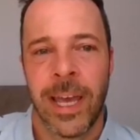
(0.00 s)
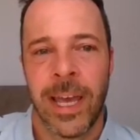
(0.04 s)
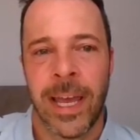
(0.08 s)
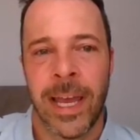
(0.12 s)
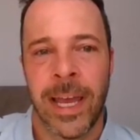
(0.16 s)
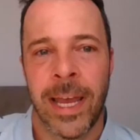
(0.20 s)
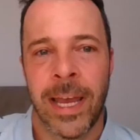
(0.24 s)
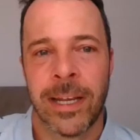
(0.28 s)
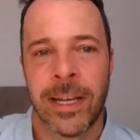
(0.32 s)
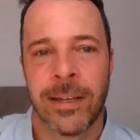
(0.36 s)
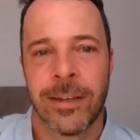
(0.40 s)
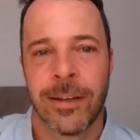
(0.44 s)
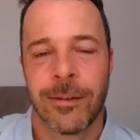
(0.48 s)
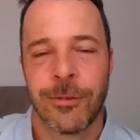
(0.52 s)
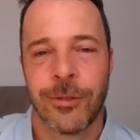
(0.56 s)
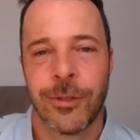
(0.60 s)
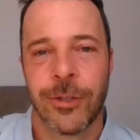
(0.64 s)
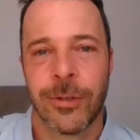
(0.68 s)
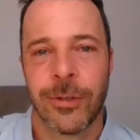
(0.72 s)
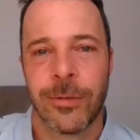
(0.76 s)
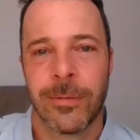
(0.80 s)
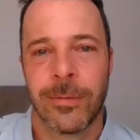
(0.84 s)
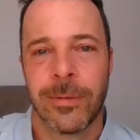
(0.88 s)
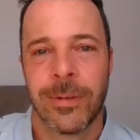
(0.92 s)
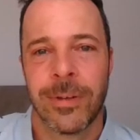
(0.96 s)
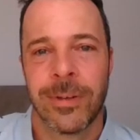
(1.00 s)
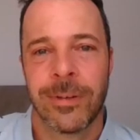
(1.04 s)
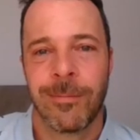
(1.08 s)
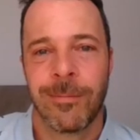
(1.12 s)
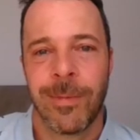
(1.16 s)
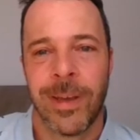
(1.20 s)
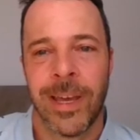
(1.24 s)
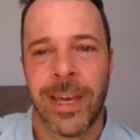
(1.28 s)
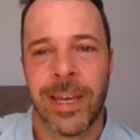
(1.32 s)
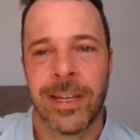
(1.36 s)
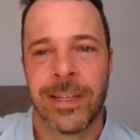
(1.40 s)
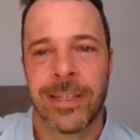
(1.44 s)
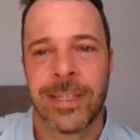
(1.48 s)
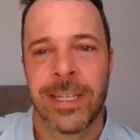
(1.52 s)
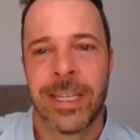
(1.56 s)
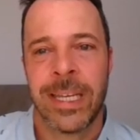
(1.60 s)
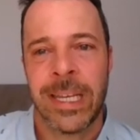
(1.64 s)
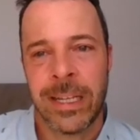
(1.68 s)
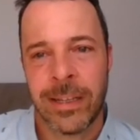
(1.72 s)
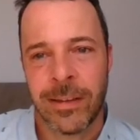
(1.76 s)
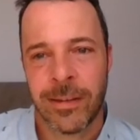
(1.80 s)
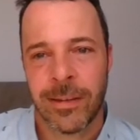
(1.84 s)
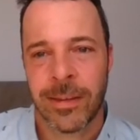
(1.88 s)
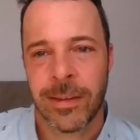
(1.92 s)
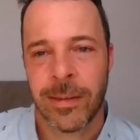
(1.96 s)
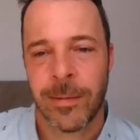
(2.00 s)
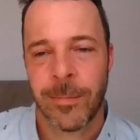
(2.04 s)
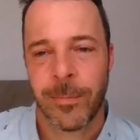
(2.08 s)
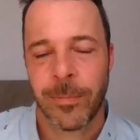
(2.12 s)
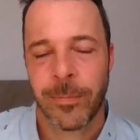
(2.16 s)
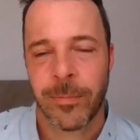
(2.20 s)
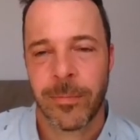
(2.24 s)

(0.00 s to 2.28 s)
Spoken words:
And June 18th,